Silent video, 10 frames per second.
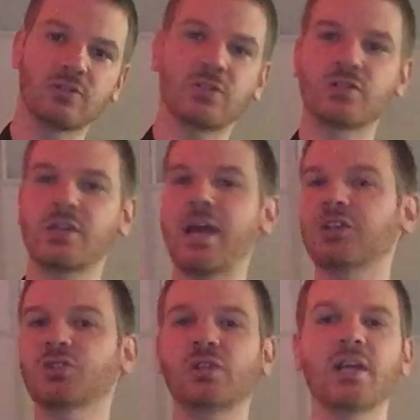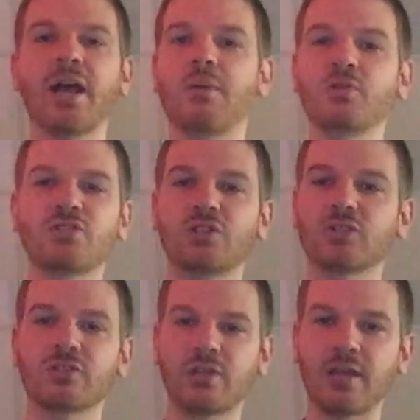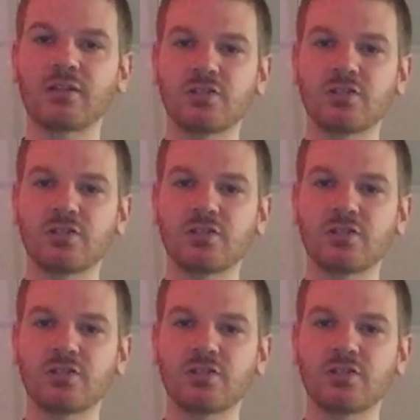It's just naturally how musicians like to